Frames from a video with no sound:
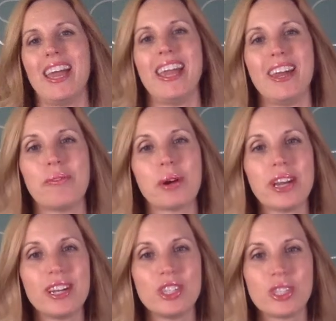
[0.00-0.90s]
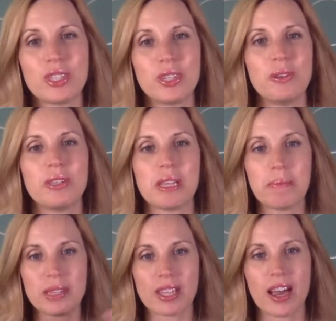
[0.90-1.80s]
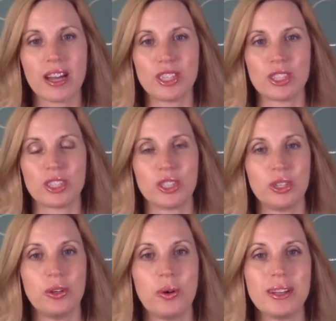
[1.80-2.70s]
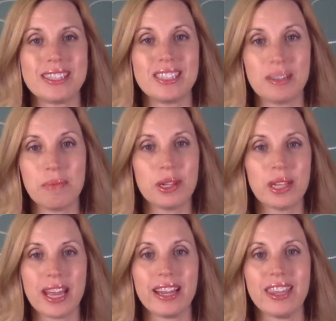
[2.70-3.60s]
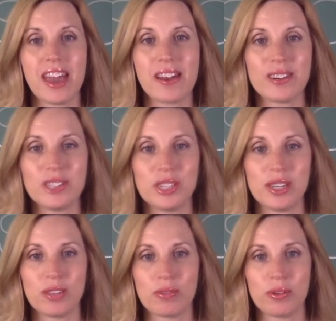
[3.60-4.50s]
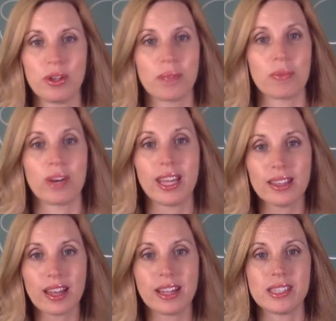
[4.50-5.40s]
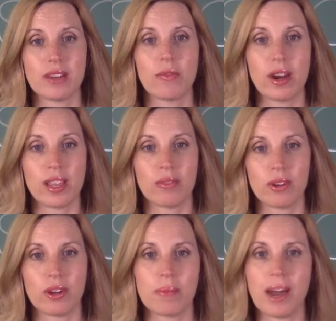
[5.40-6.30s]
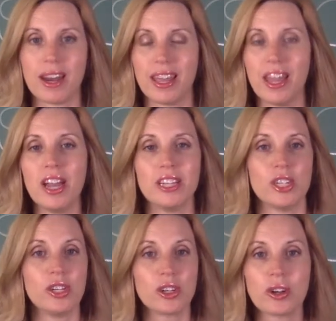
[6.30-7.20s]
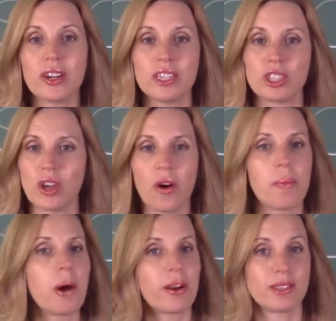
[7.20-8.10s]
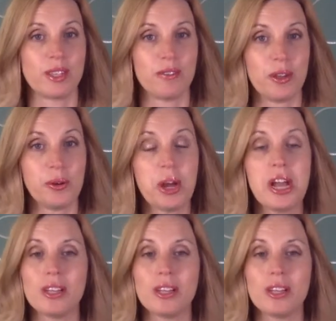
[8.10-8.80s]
And we're going to just do some massage to stimulate the energy through your meridian lines and running through your body to nourish all parts of you.